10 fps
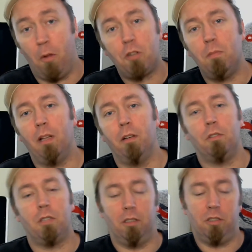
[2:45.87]

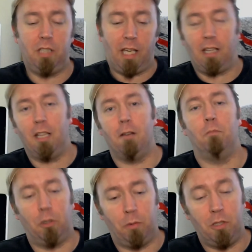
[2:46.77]
marshmallows and sticking them
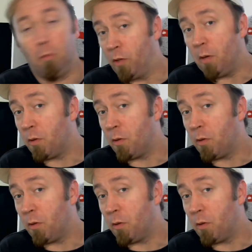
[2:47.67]
between some graham